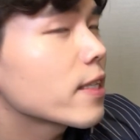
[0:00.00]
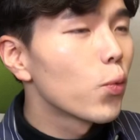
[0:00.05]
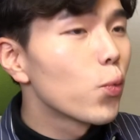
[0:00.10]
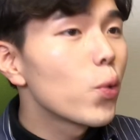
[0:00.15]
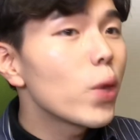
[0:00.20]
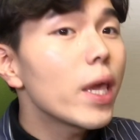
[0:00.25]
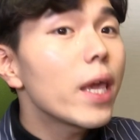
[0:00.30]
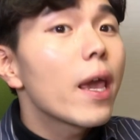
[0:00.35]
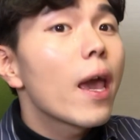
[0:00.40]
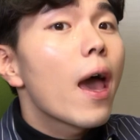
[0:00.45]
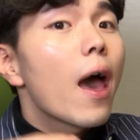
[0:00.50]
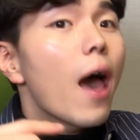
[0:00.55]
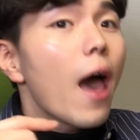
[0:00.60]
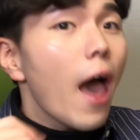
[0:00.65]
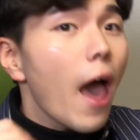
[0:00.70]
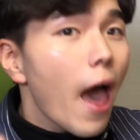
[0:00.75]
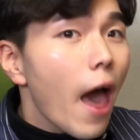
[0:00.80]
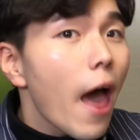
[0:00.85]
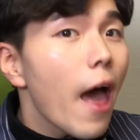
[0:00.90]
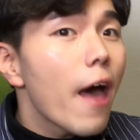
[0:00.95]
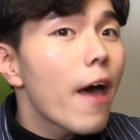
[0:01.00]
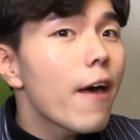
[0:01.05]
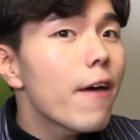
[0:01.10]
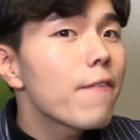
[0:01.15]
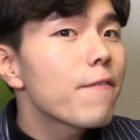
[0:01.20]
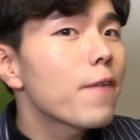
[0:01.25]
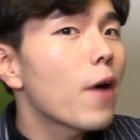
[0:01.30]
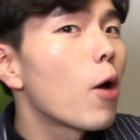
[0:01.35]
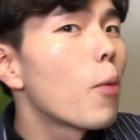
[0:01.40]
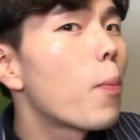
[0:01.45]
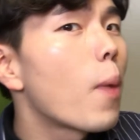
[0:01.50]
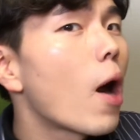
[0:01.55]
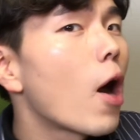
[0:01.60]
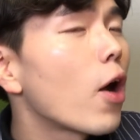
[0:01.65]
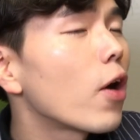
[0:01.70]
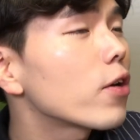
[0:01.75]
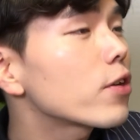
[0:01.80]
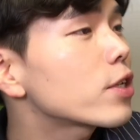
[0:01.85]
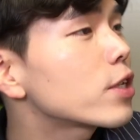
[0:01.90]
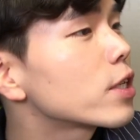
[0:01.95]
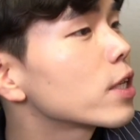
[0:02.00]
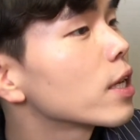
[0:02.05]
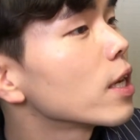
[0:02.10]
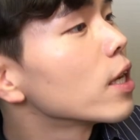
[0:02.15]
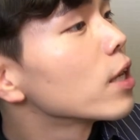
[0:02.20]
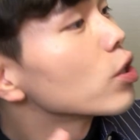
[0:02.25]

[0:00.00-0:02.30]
We have about